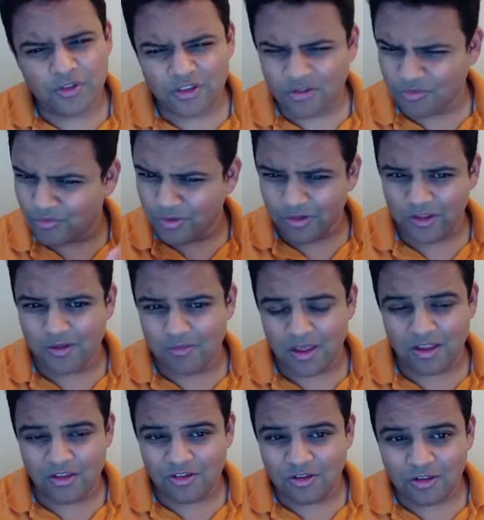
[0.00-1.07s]
It's really
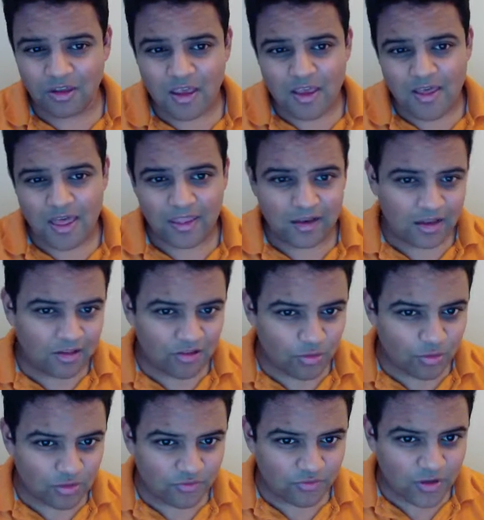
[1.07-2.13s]
amazing, and it's sort
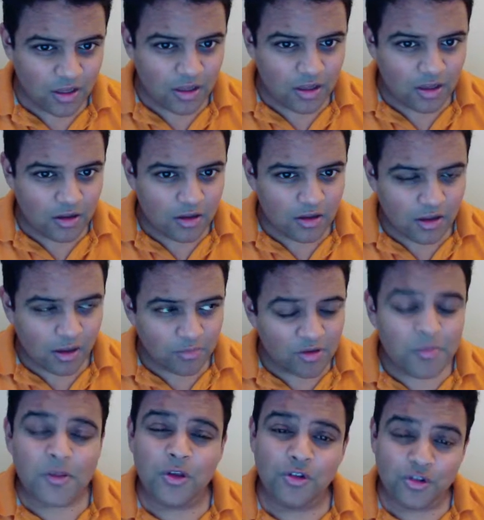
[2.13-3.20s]
of something
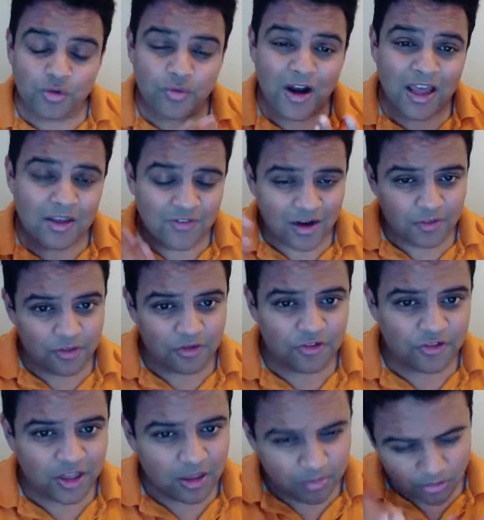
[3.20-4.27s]
you can derive out of this
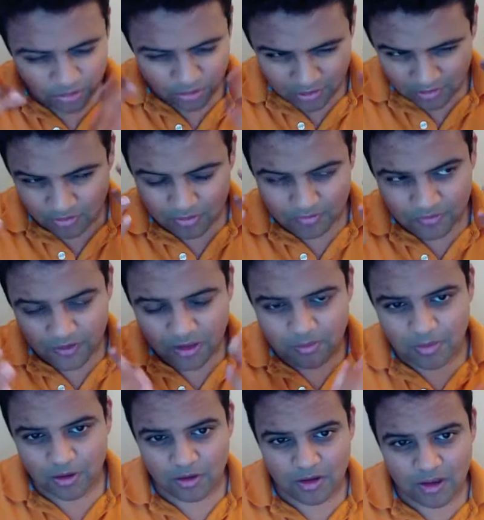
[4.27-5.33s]
table. You can sort of think
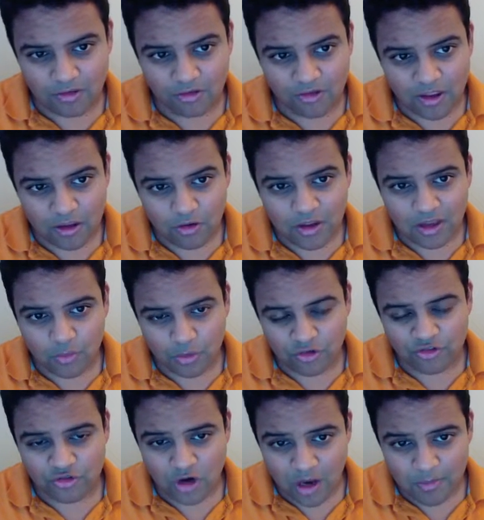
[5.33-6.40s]
about it and say, okay, we're
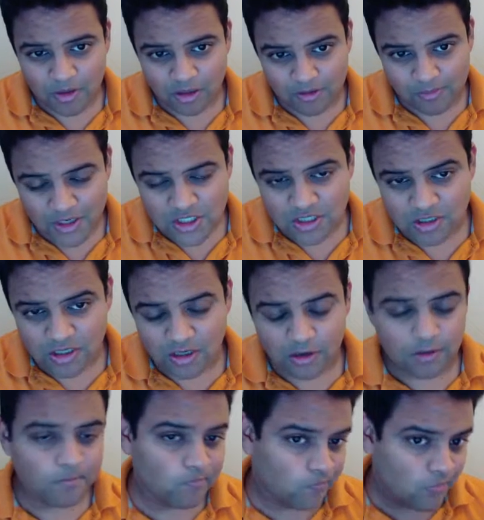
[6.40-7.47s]
just dropping a dimension here,
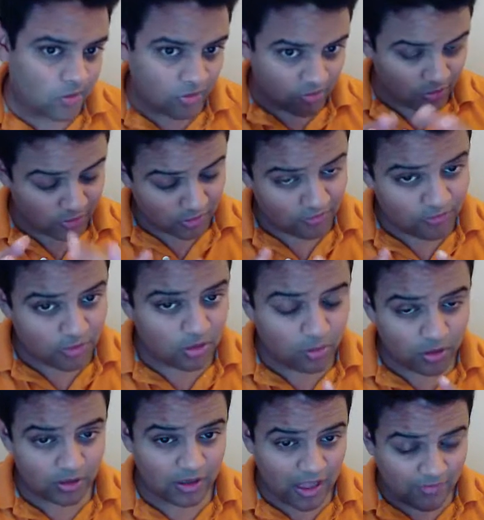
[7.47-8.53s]
so therefore we're
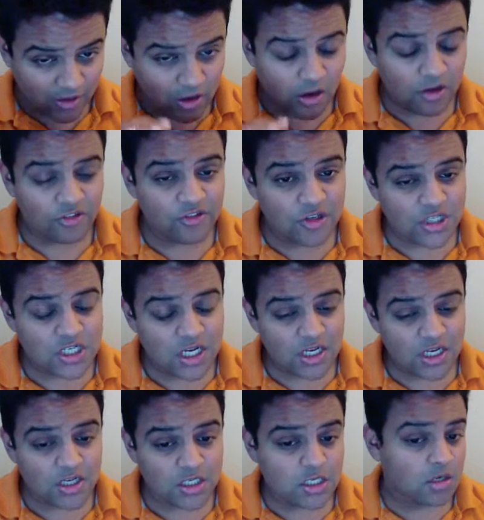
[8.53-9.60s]
going to have a constant
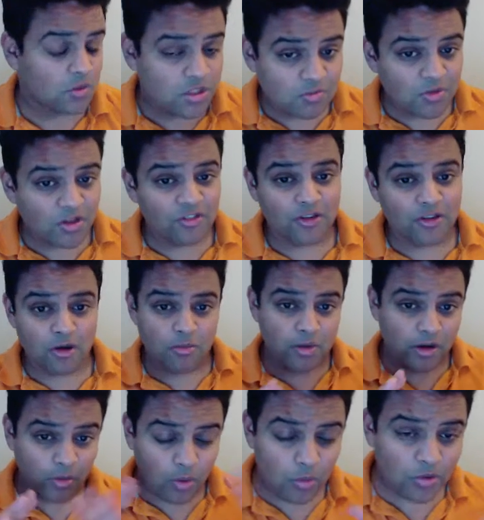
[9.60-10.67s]
change, which means that no matter
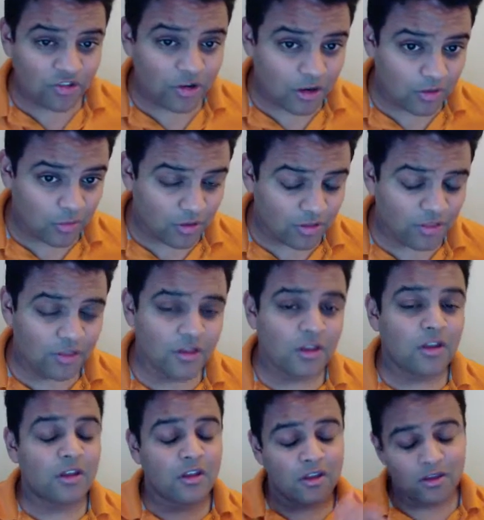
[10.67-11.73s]
what we started with,
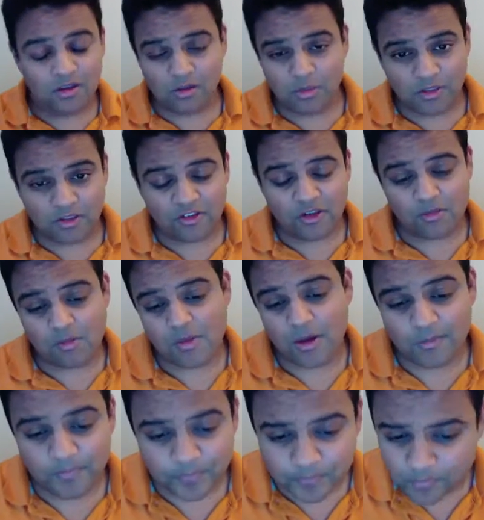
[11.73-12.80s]
it'll be the same amount.
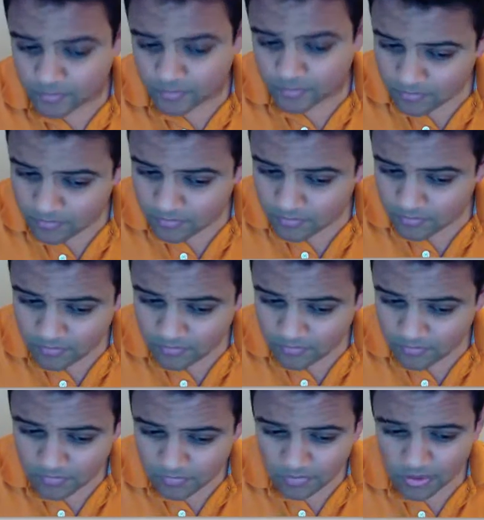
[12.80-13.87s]
So it's kind
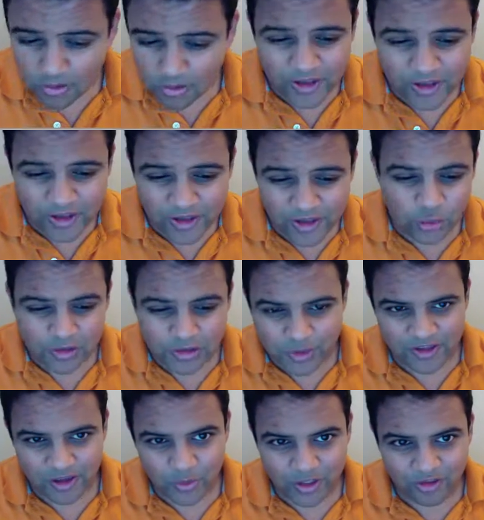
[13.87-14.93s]
of a cool little intuition
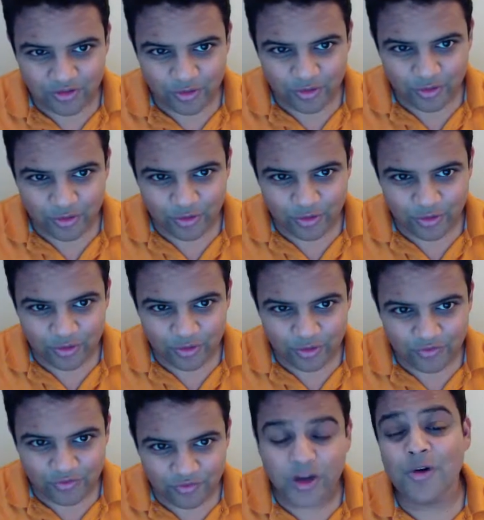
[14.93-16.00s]
that we can sort of
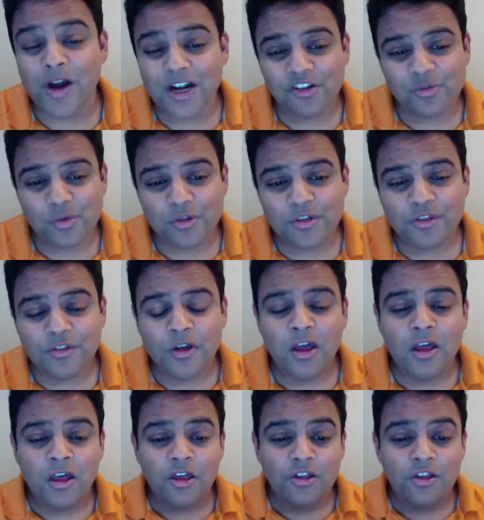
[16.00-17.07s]
work and practice with.
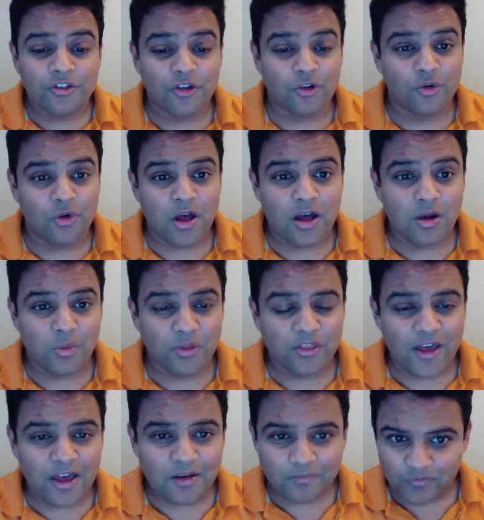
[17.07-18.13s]
So with
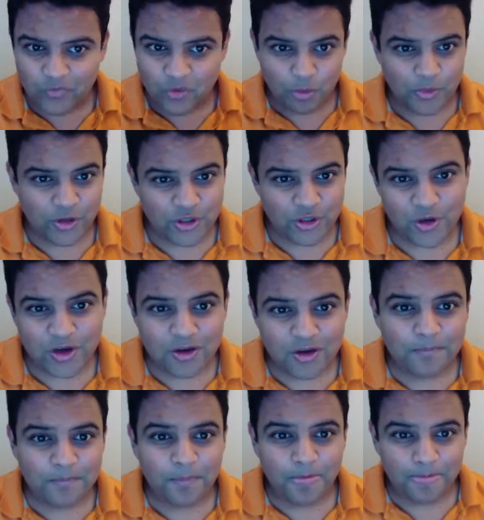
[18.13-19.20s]
that, hope you enjoyed it.
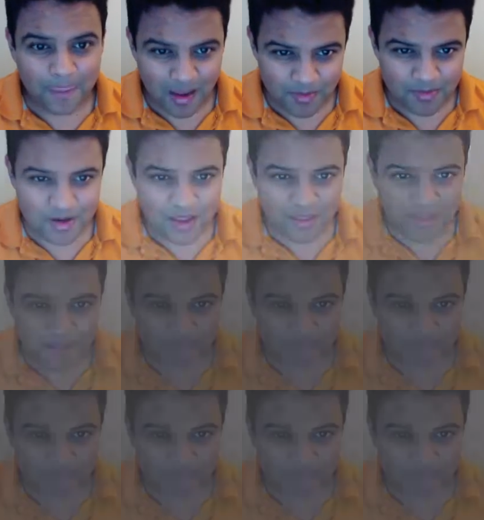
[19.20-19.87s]
Happy math.